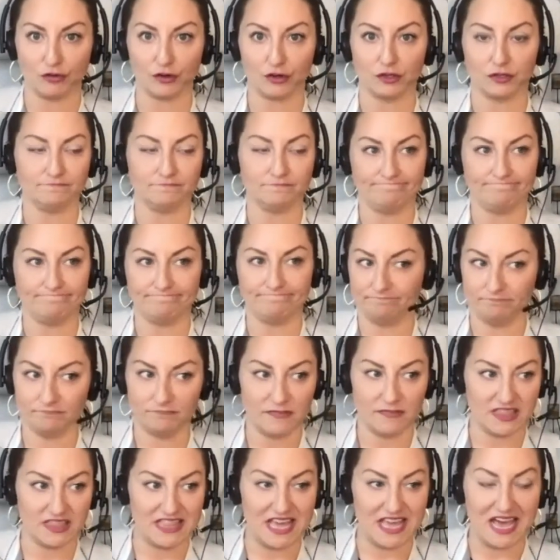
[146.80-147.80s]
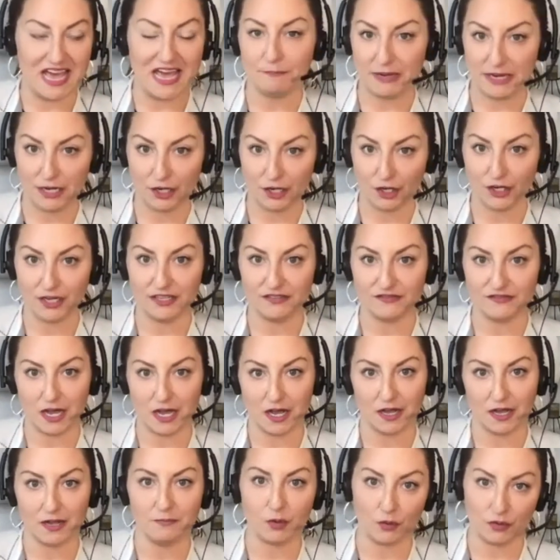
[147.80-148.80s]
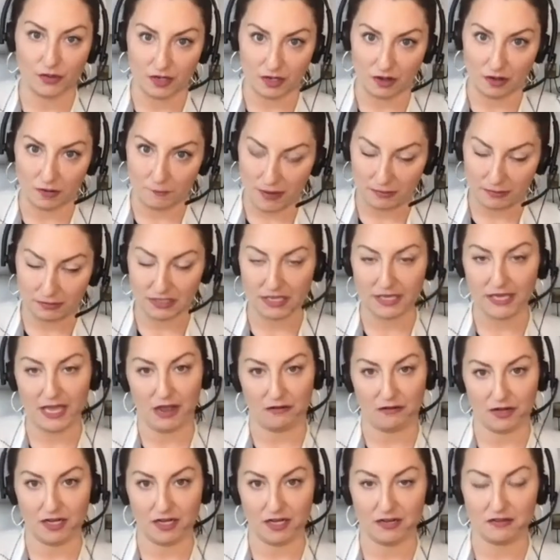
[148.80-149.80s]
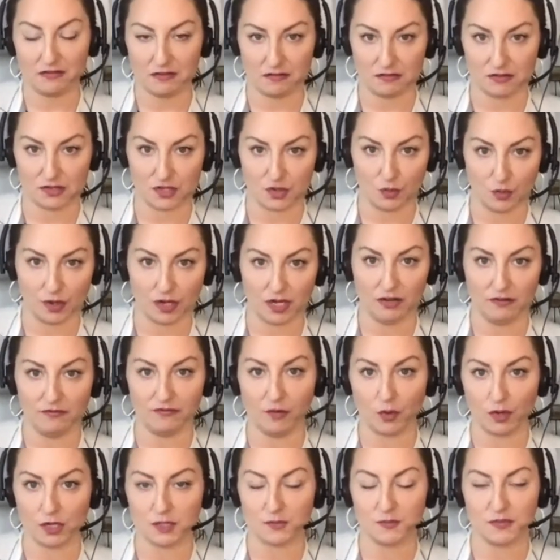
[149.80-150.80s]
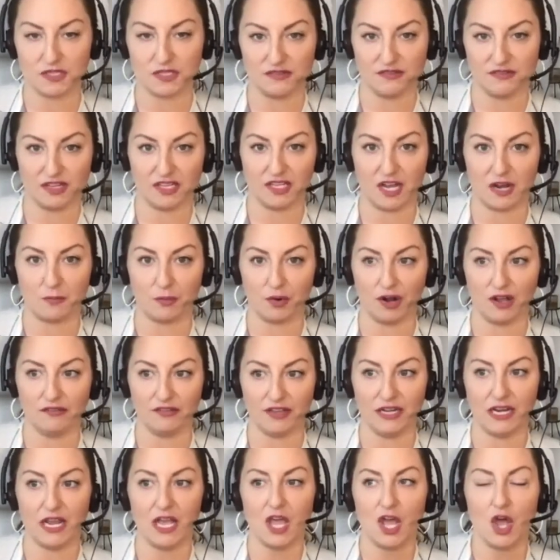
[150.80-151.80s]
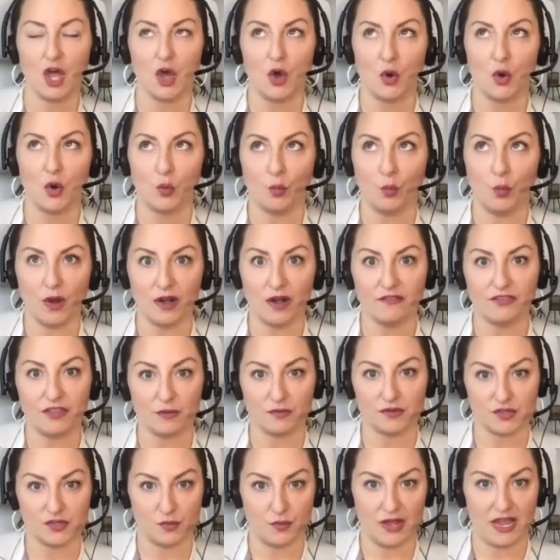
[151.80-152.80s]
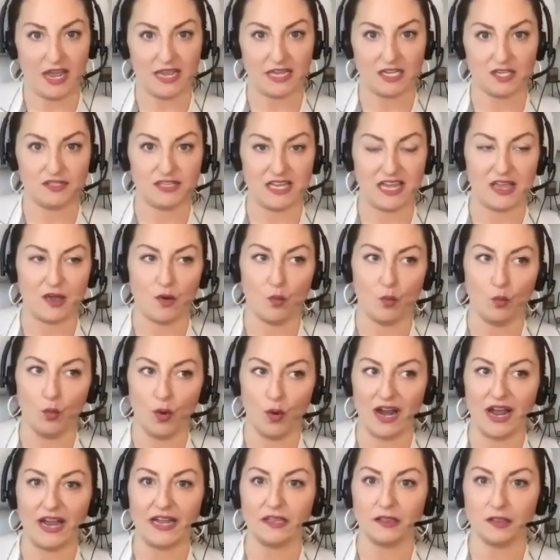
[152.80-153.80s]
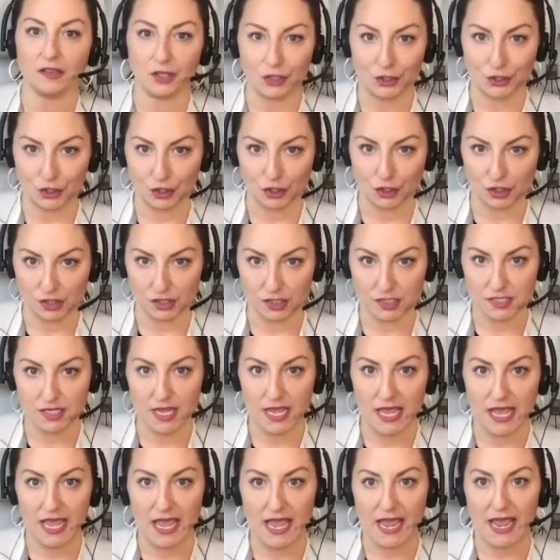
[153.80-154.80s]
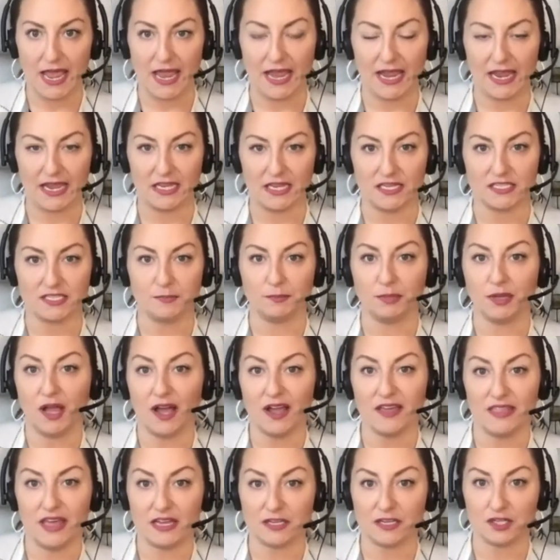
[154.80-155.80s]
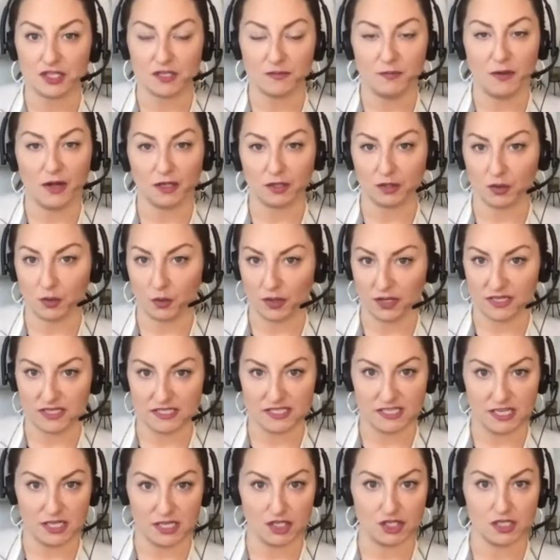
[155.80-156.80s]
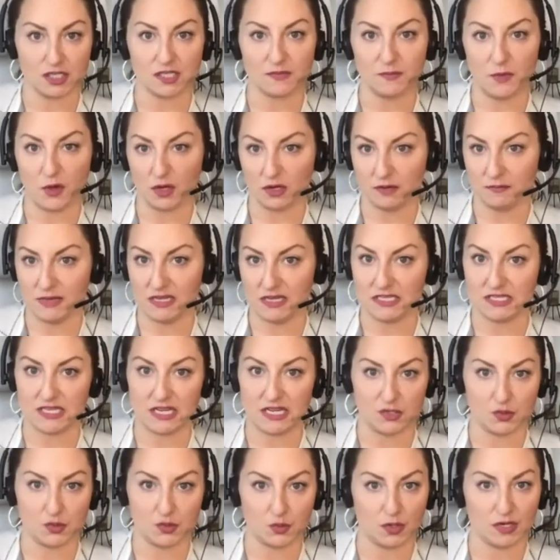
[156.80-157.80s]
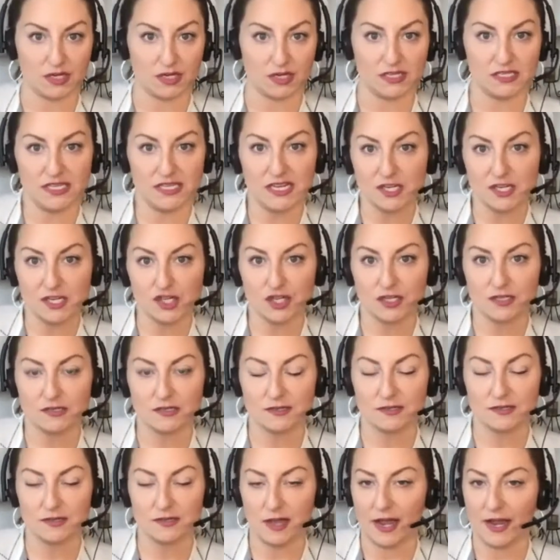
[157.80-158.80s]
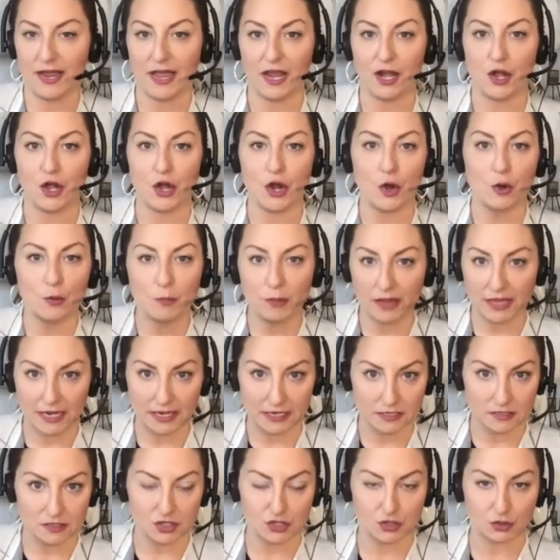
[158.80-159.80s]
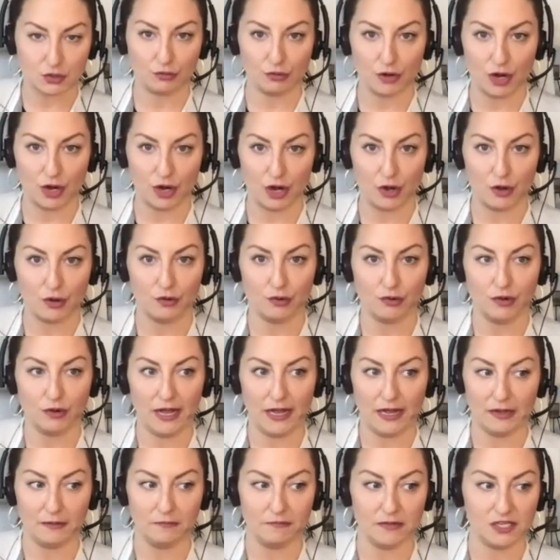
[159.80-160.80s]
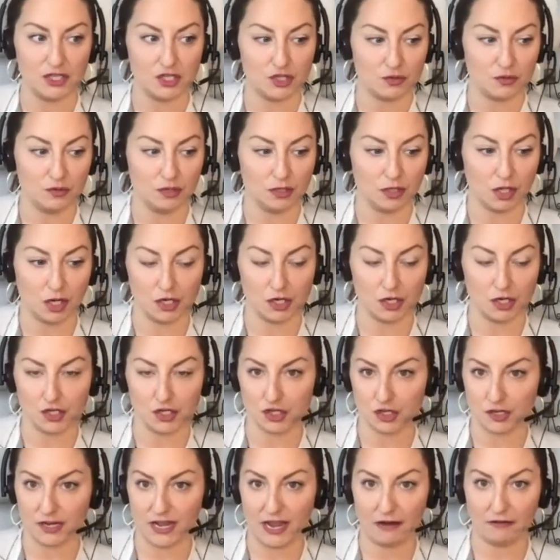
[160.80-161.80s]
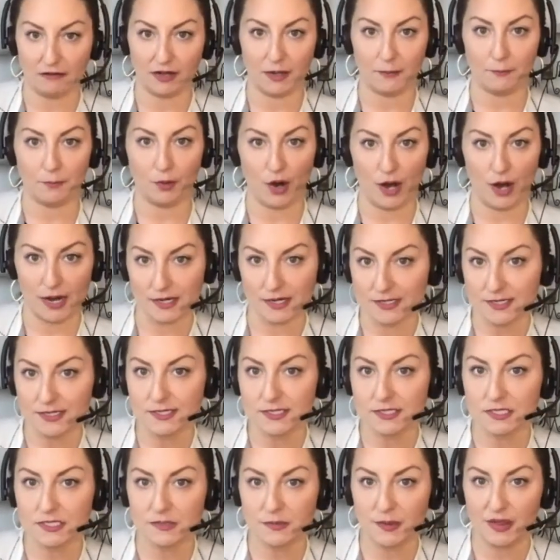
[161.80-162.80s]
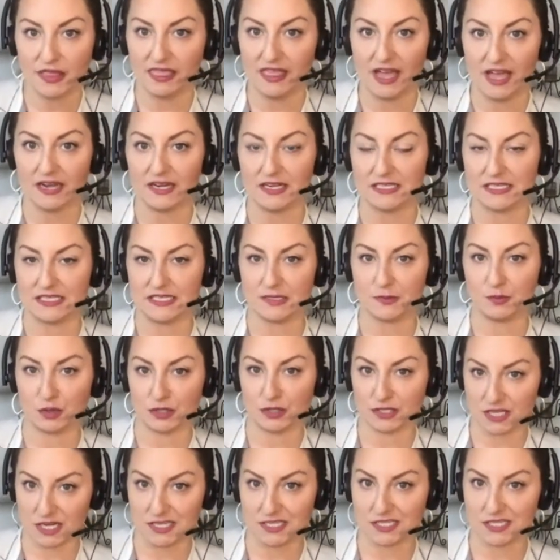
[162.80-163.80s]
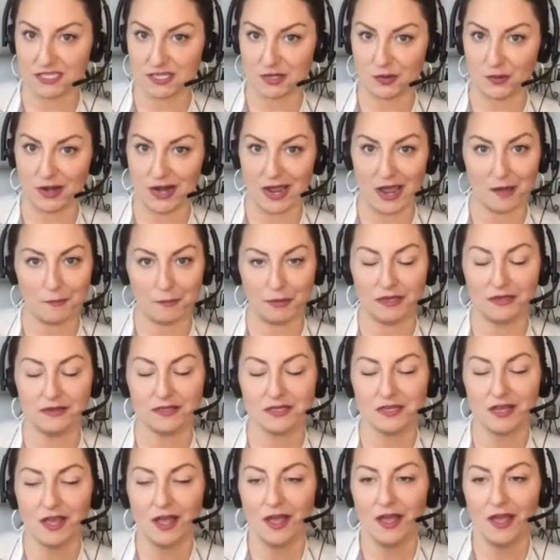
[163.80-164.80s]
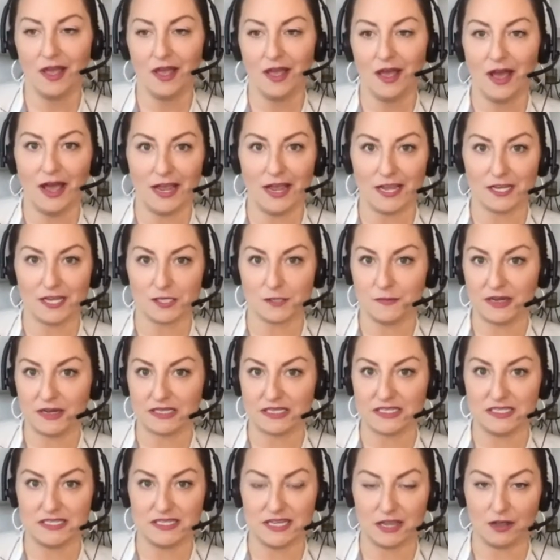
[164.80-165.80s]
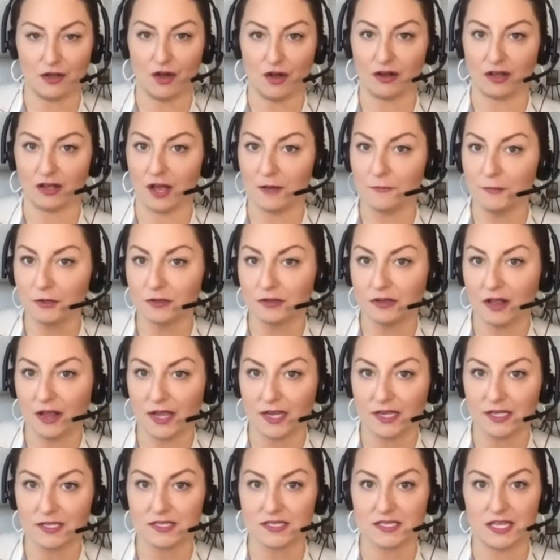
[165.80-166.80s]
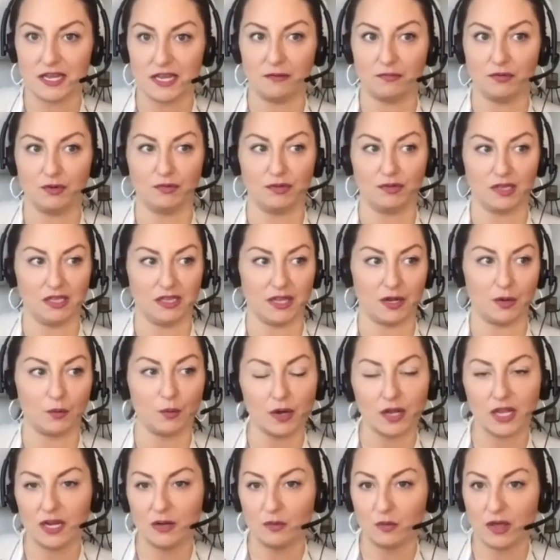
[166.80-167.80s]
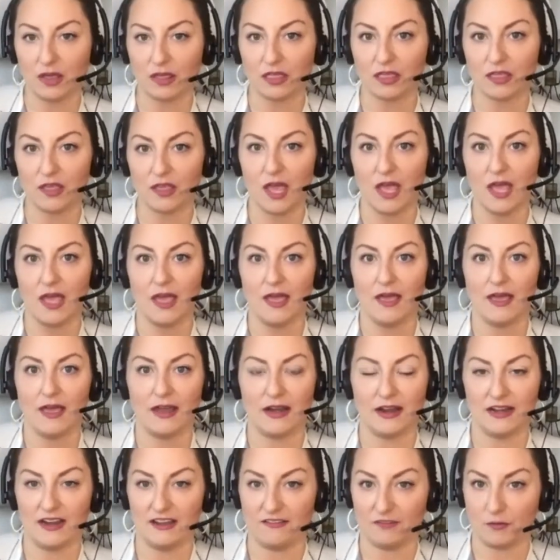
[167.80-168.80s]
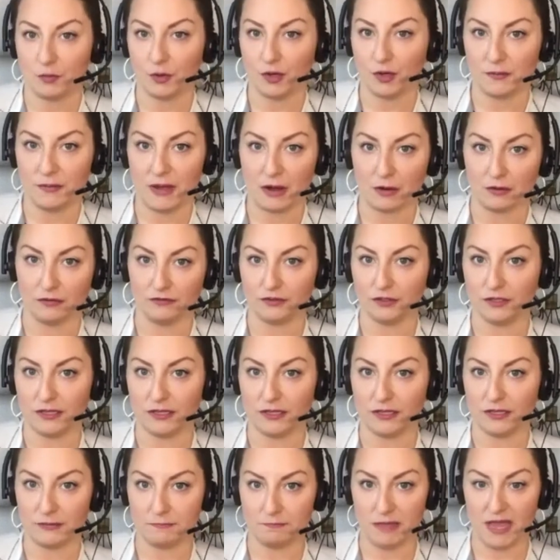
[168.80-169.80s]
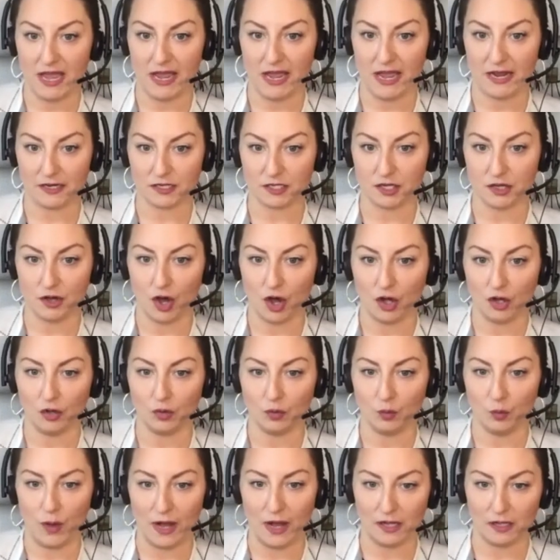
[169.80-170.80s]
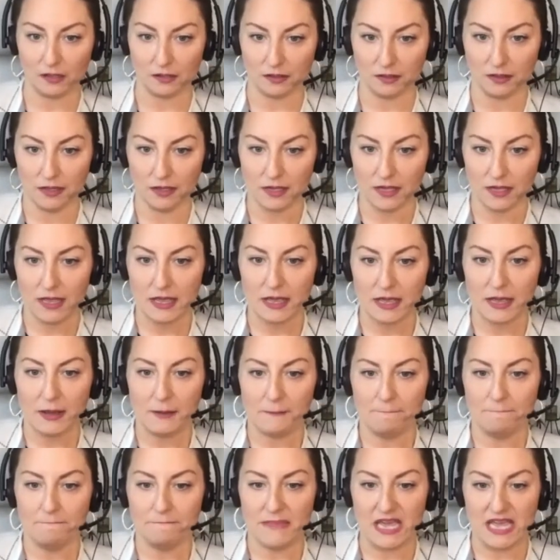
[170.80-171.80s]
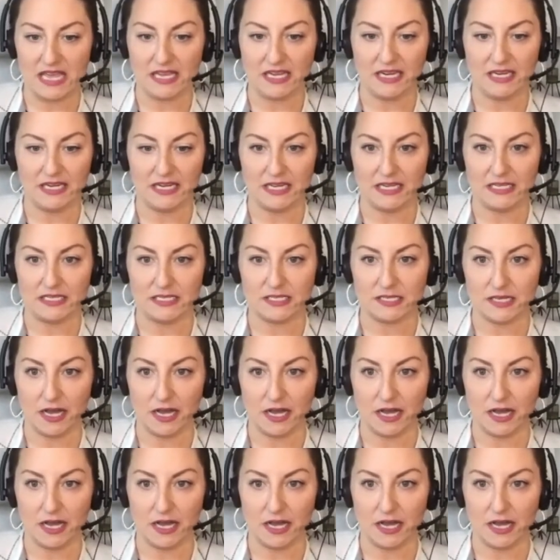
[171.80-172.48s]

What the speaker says: that period of time, both in public accounting and then also working for a specific nonprofit. What if there was a way I could take what I learned and apply that to smaller organizations, small to mid-sized organizations? I had no plans to grow into a larger accounting practice, but that is precisely what happened. I expected to take on a couple clients that I would really like working with, and I'd have a pretty powerful impact, all while making it